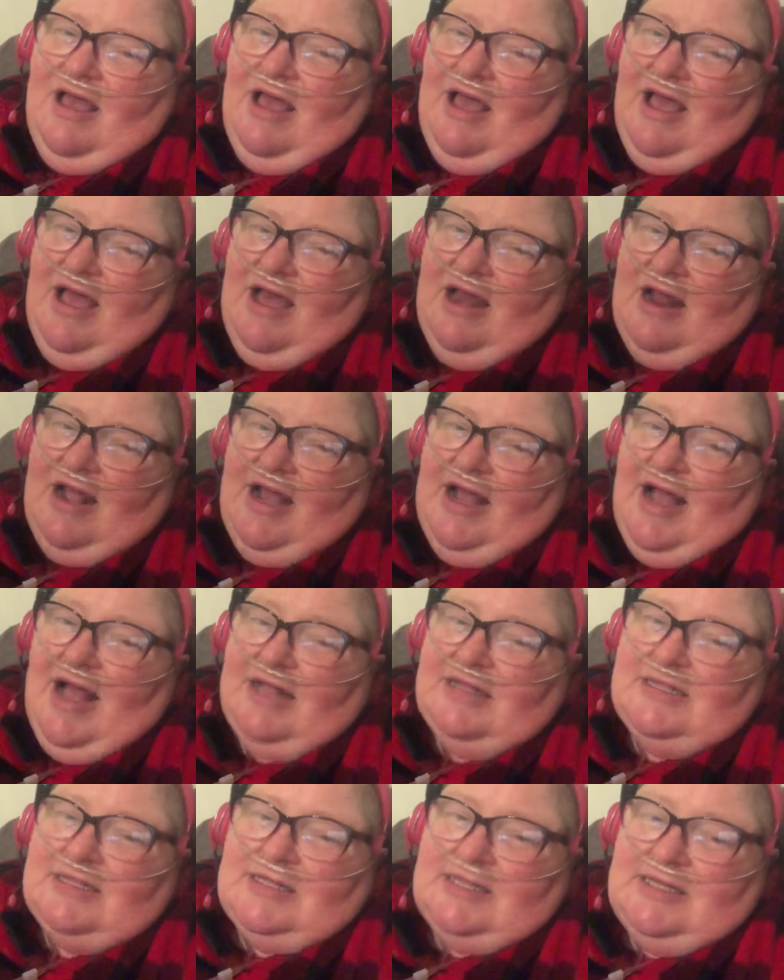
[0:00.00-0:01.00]
And I
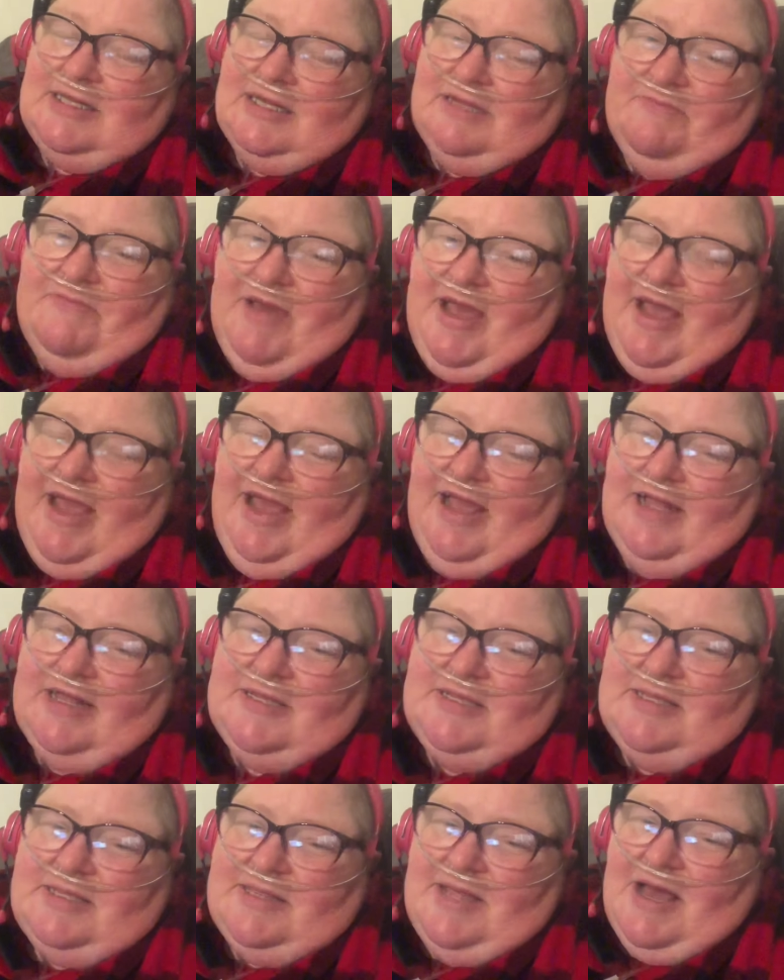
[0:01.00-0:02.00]
got to stick my
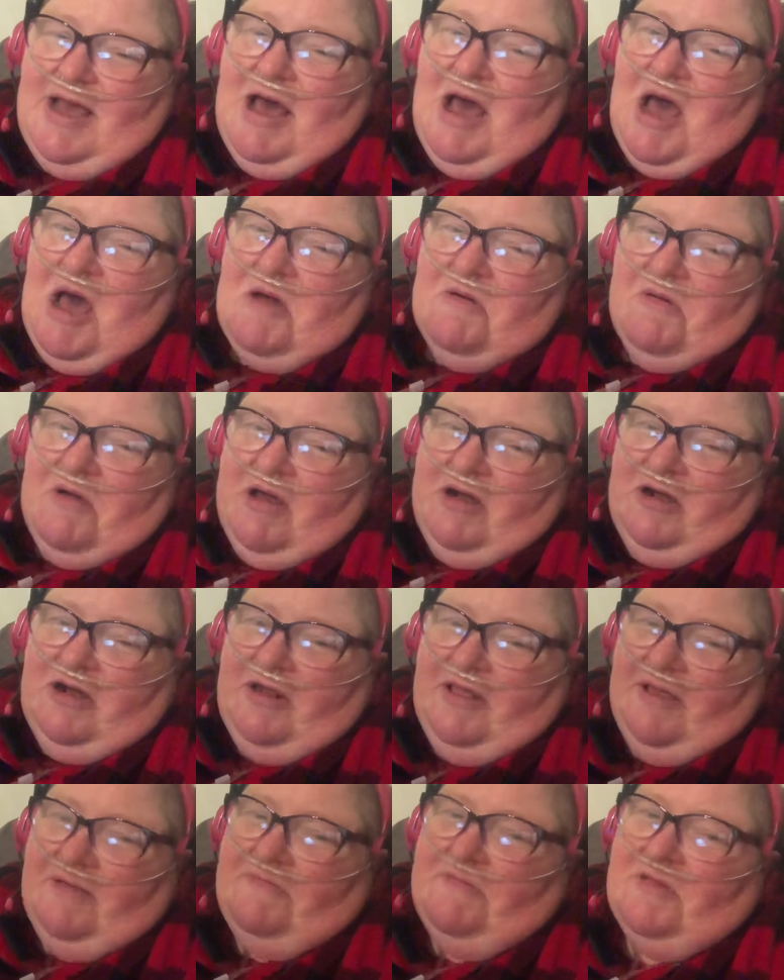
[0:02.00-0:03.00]
hands in that hot water, and
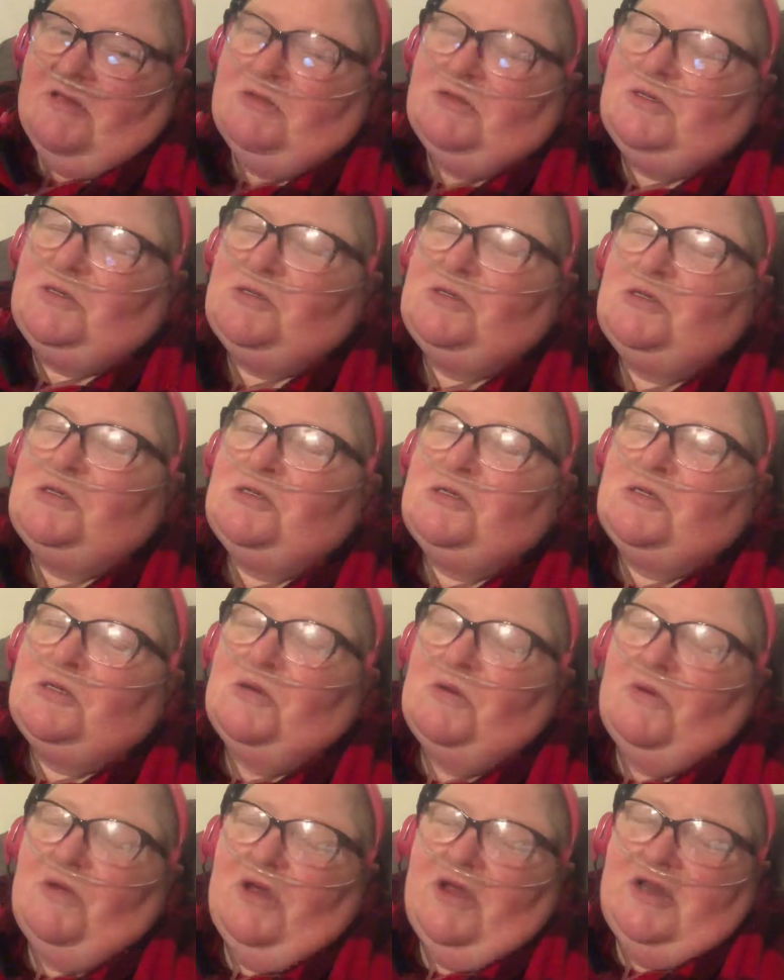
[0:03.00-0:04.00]
that felt so
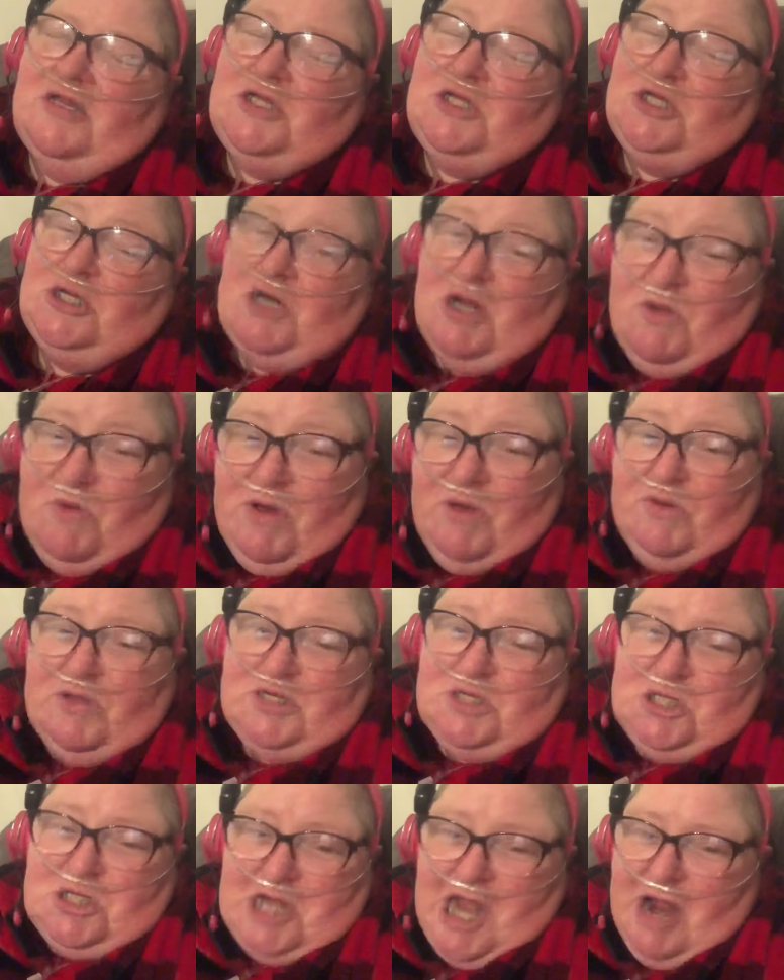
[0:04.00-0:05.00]
good. Do you know what
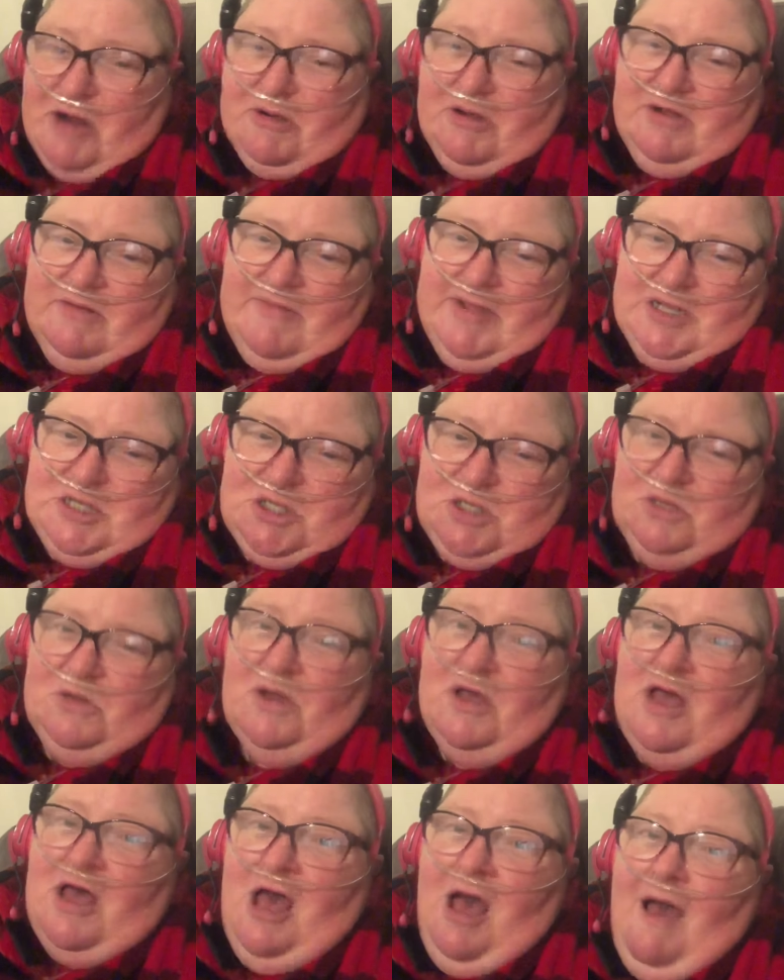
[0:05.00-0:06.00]
shower makes you
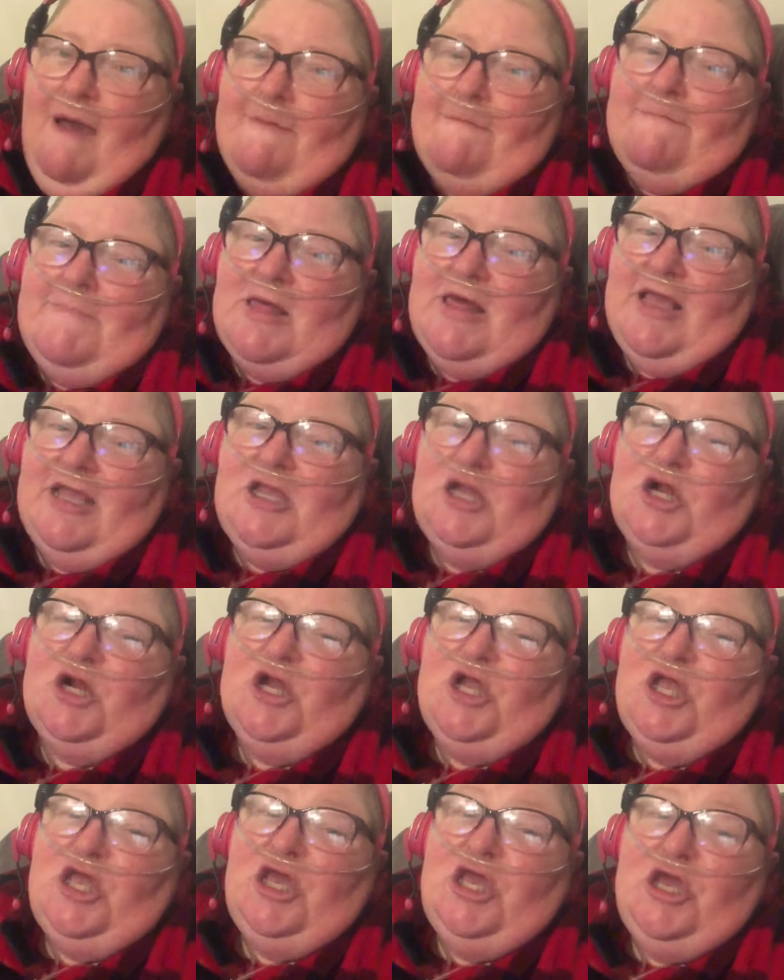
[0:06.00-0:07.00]
feel like you're
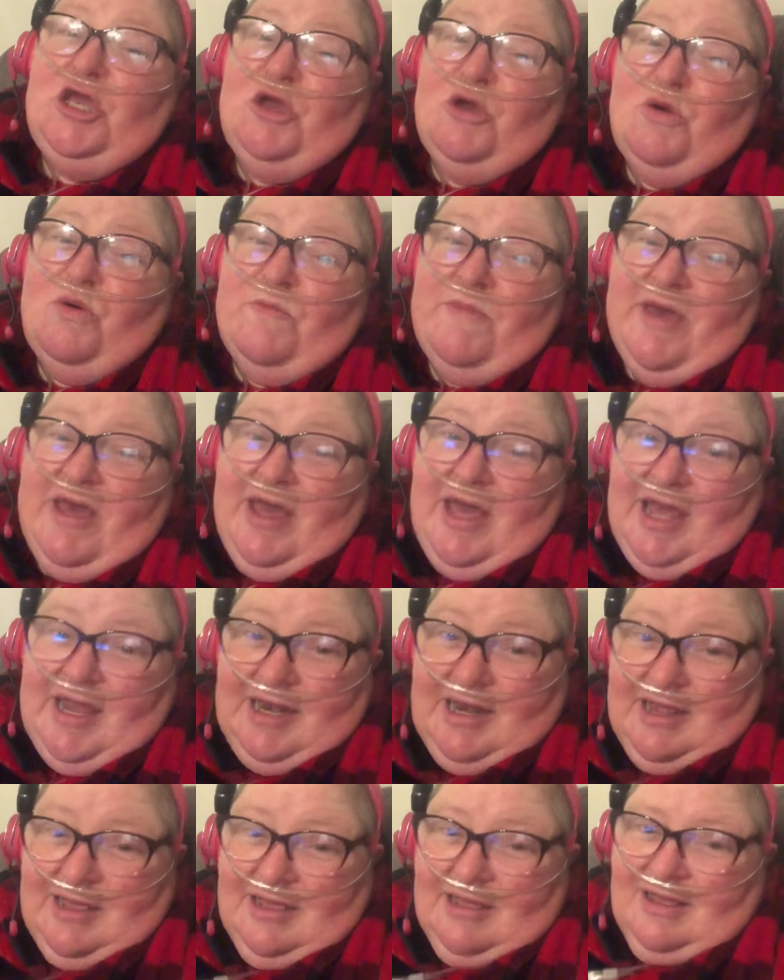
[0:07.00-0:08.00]

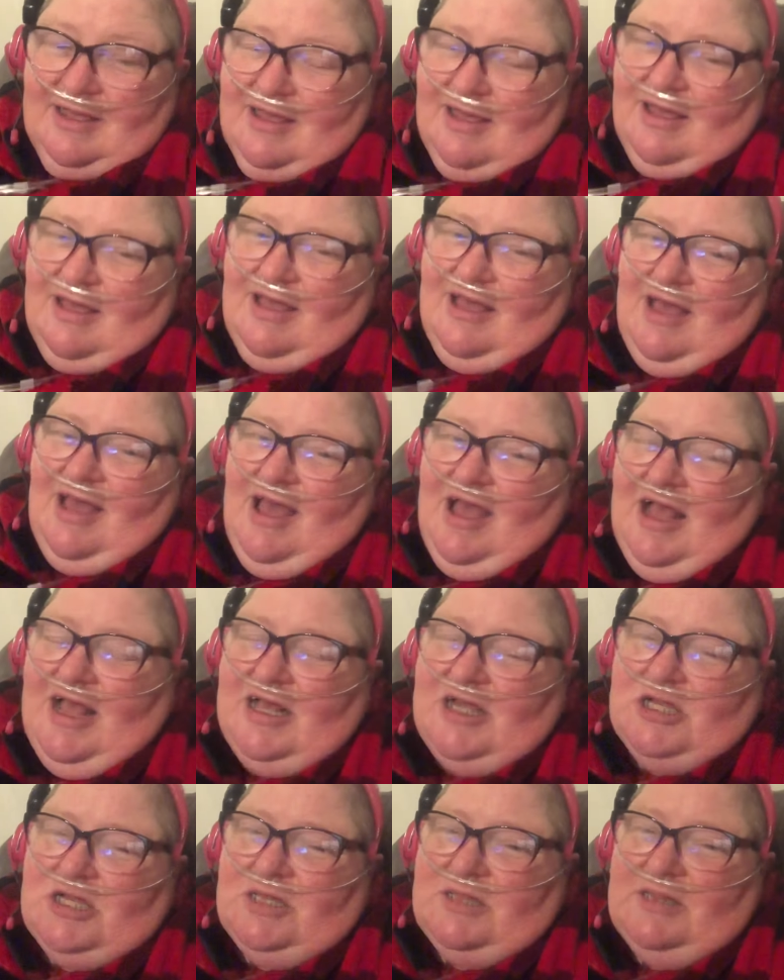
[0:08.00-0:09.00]
human?
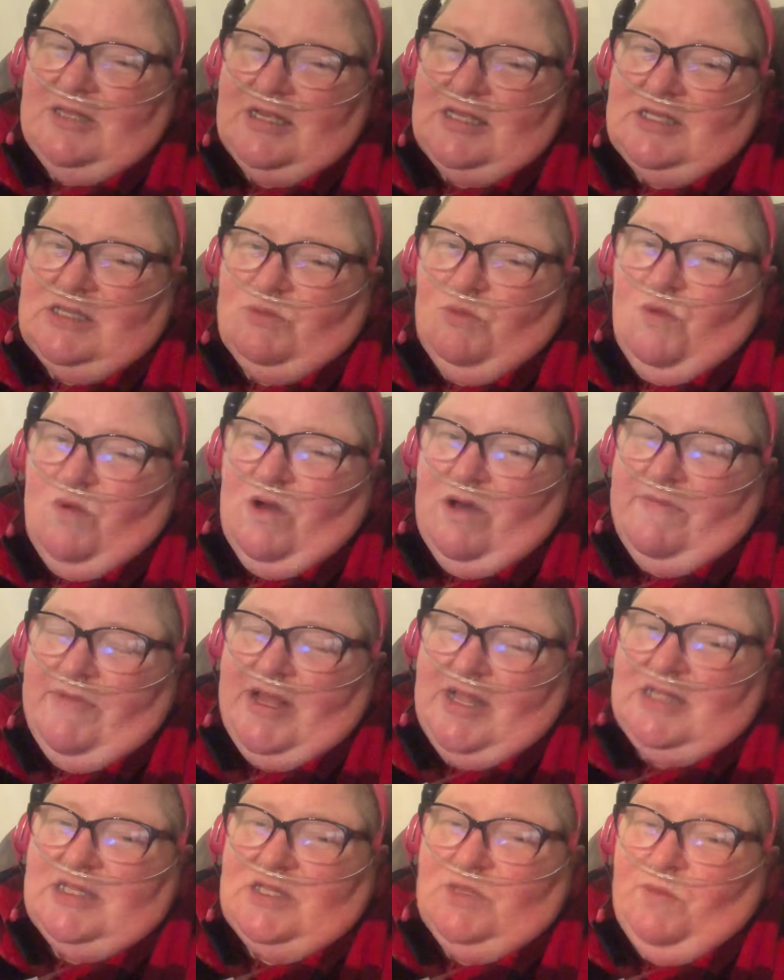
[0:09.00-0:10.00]
This
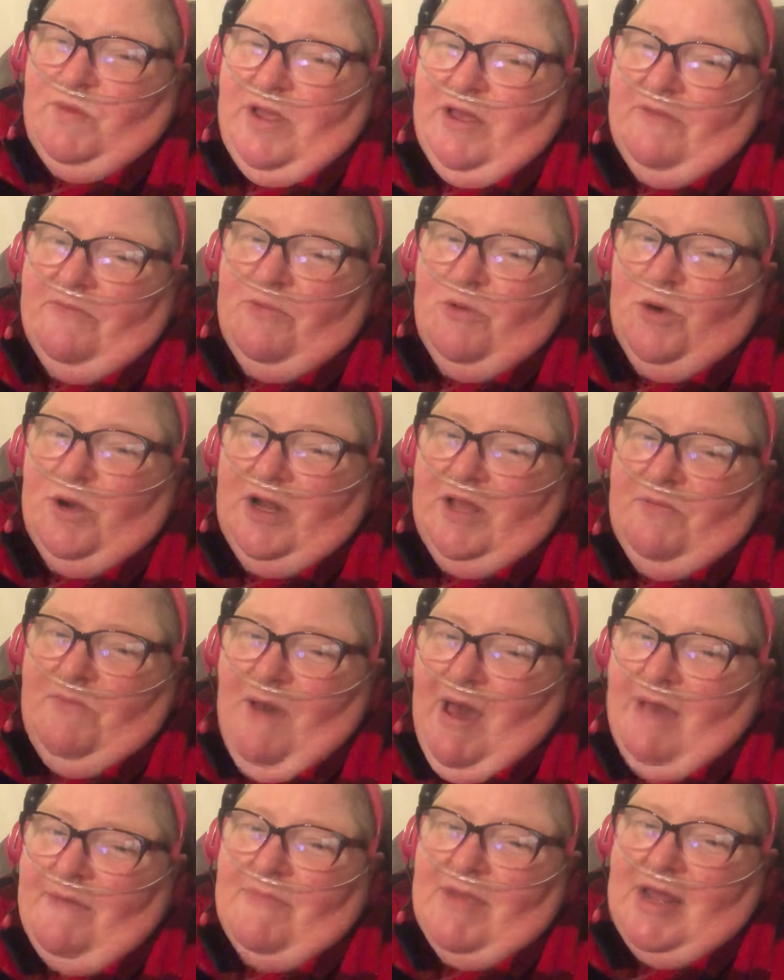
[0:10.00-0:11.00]
woman spent
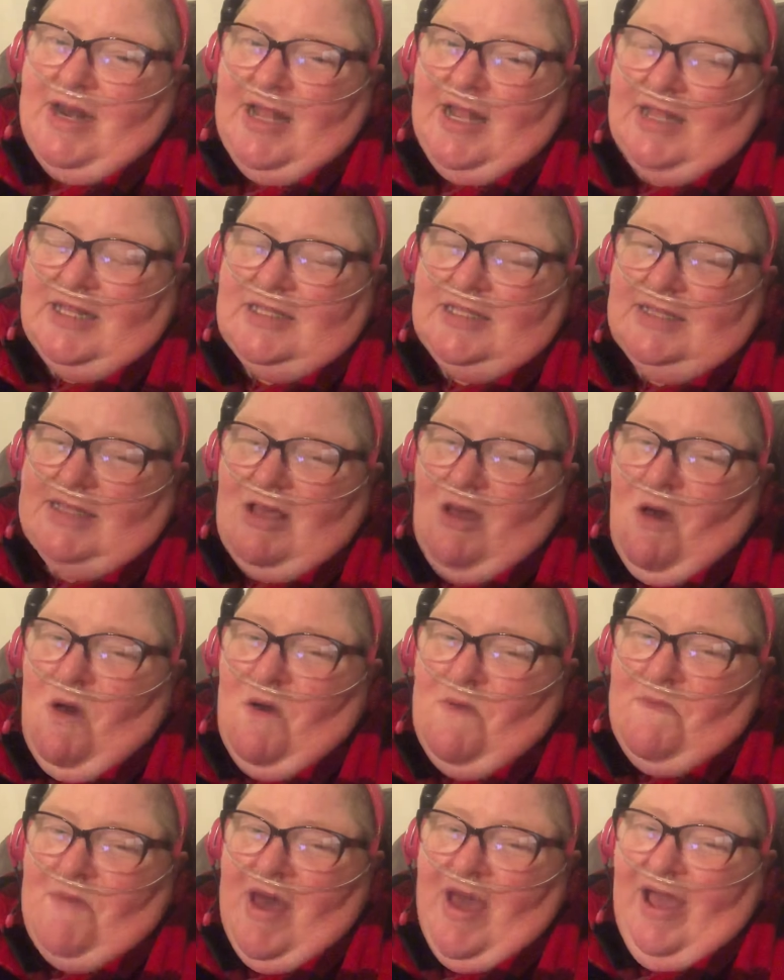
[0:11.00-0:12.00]
45 minutes
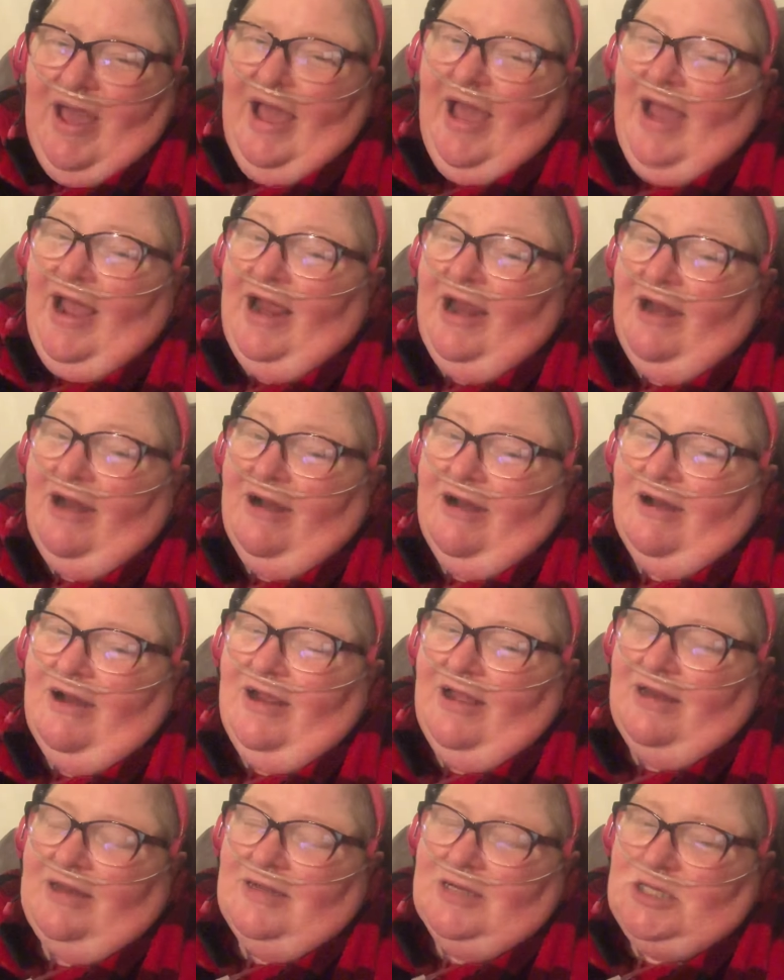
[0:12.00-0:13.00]
on my hair,
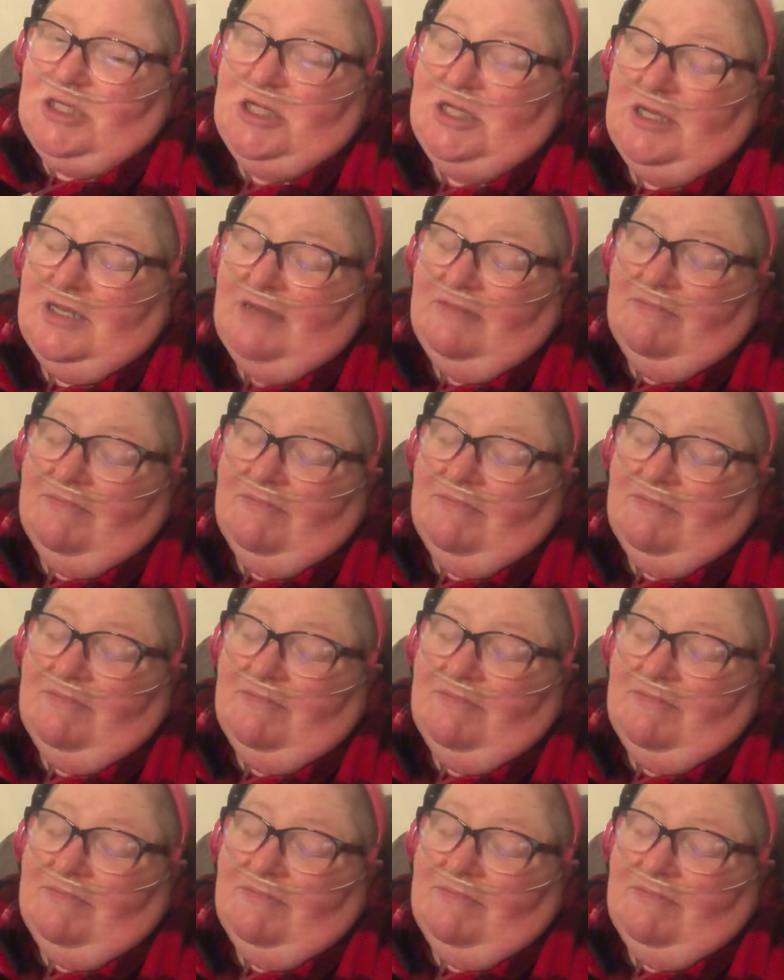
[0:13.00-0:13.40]
and she